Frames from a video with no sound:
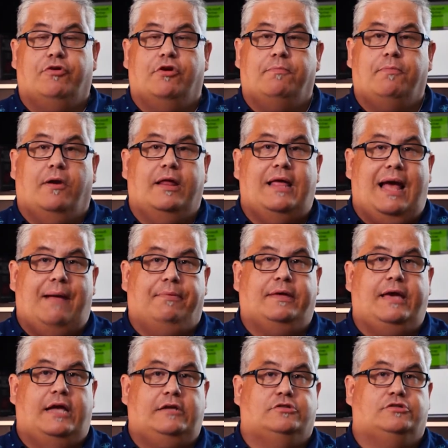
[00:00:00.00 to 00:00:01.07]
third-party
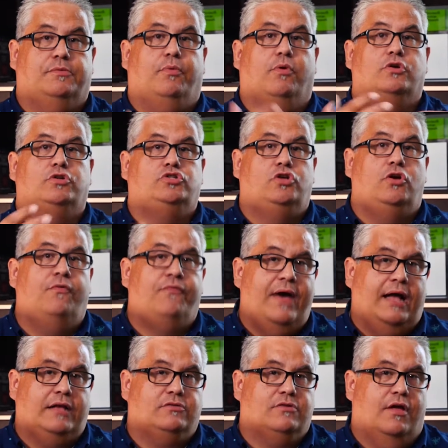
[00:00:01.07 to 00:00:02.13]
applications support
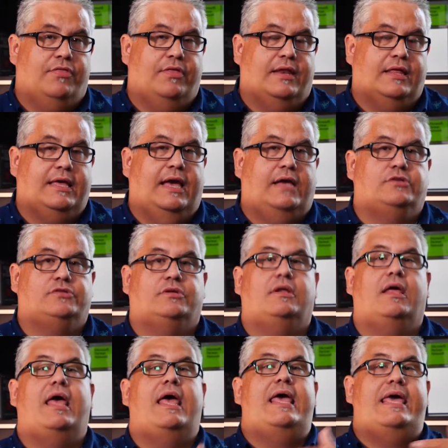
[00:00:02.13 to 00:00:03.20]
two-factor
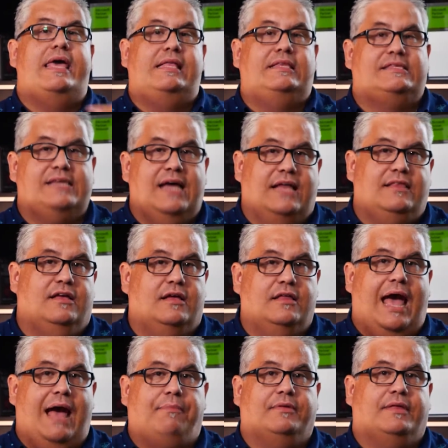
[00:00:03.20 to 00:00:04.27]
authentication inside the
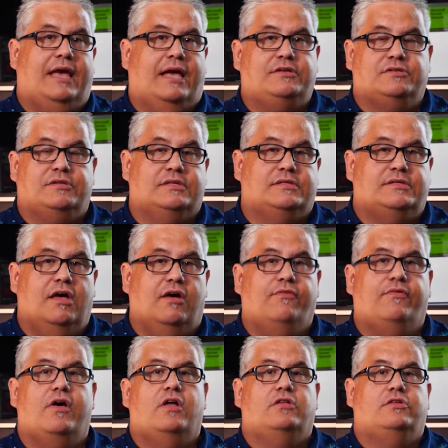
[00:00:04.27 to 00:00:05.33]
application
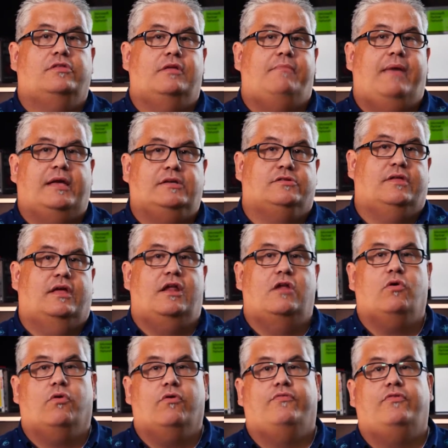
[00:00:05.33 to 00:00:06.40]
itself, to then make sure that in
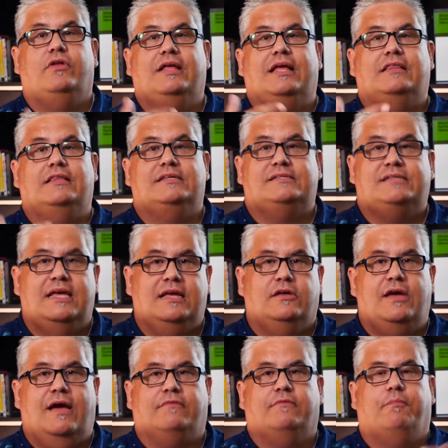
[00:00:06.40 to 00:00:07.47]
order for you to get the sync,
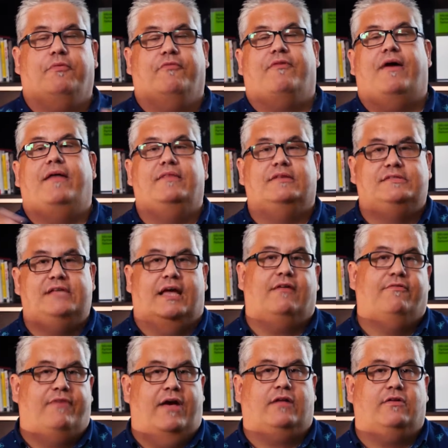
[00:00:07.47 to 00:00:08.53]
you have to provide the
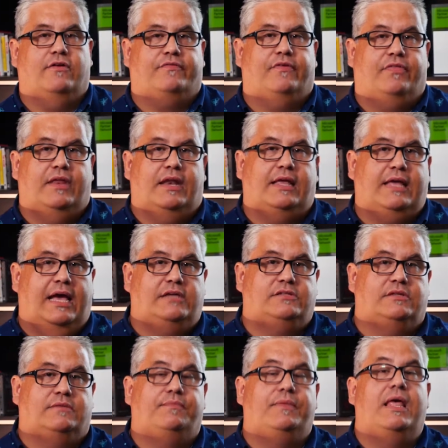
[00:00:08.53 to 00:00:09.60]
second factor of
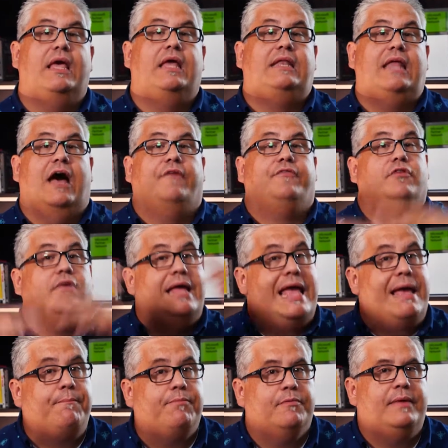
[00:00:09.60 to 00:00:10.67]
authentication. Now, if you're
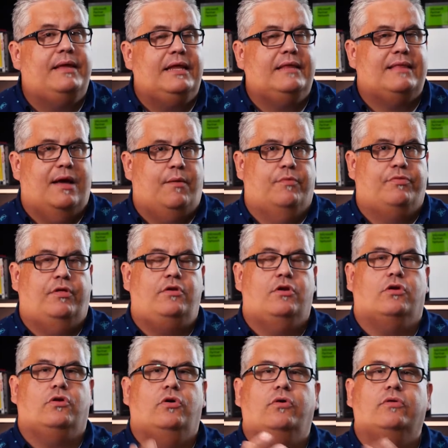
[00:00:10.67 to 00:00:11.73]
implementing that within your
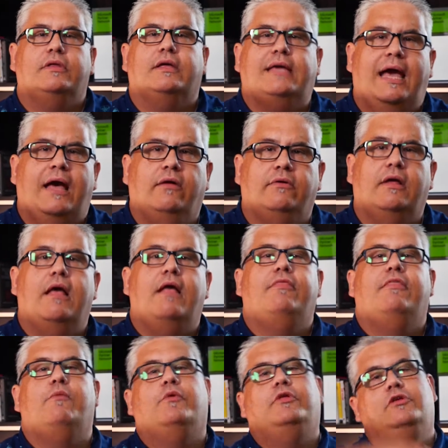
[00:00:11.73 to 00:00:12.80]
Google account,
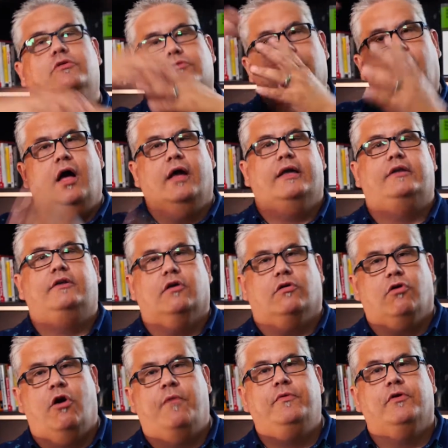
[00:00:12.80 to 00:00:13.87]
then when you log into
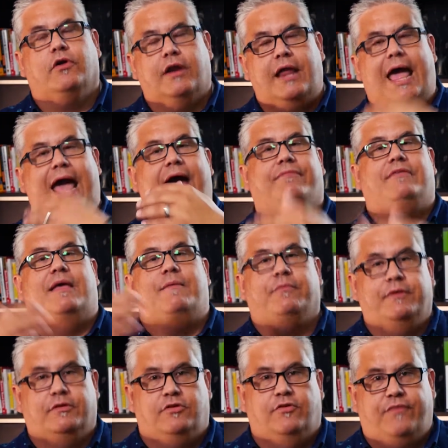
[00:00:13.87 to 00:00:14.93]
Chrome, you're going to have to
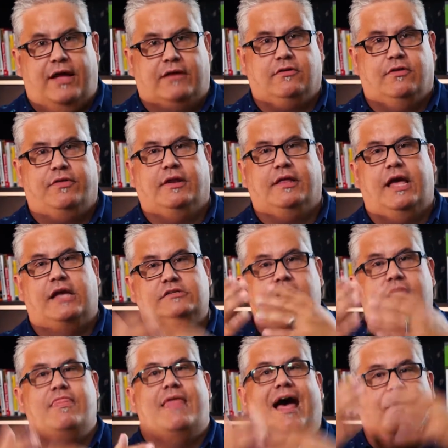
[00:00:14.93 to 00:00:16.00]
implement two-factor authentication
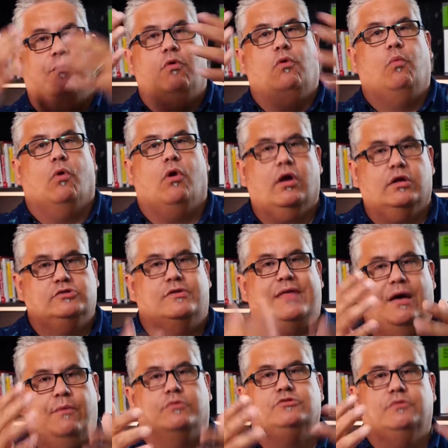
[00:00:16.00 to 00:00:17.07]
and that will work, so
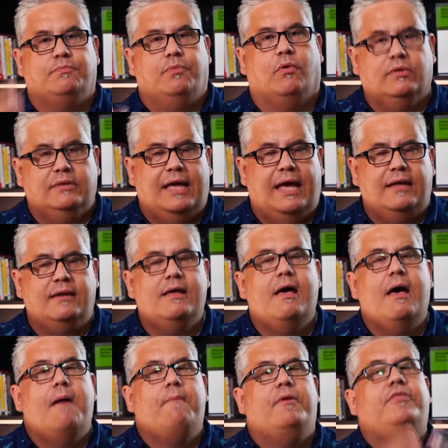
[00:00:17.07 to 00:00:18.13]
that will support that.
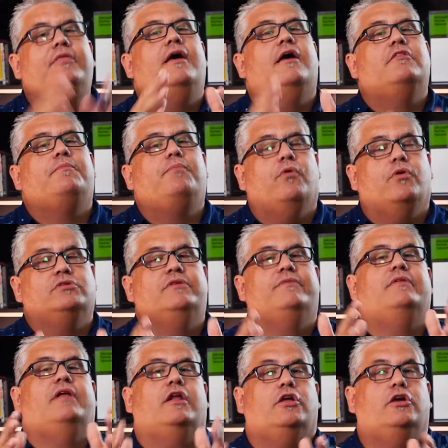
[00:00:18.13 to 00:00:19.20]
But the other portion of
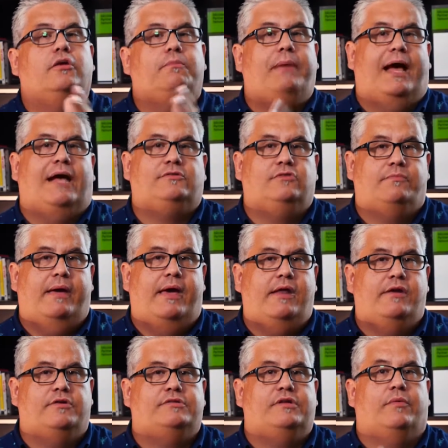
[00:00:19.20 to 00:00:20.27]
a lot of good password
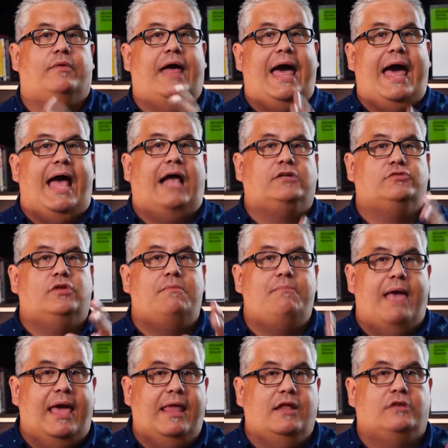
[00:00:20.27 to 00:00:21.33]
managers that will actually
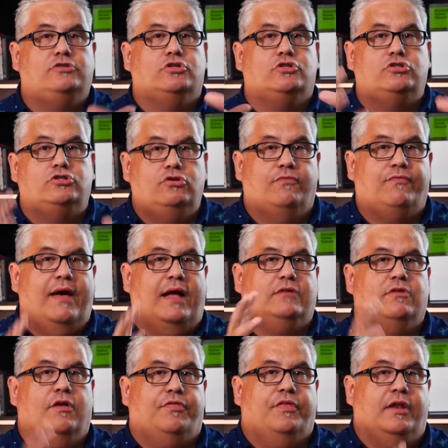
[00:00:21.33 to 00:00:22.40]
manage your
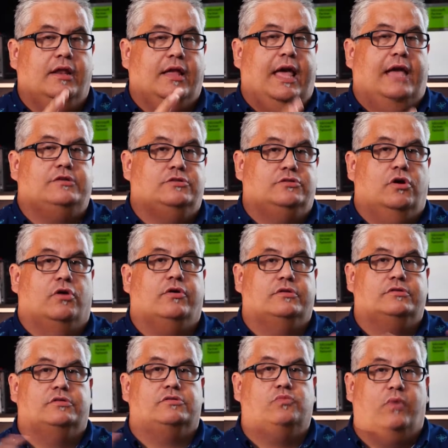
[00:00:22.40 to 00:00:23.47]
two-factor authentication
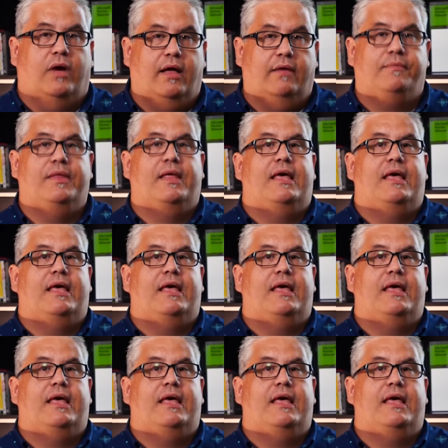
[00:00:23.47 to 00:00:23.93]
tokens as well.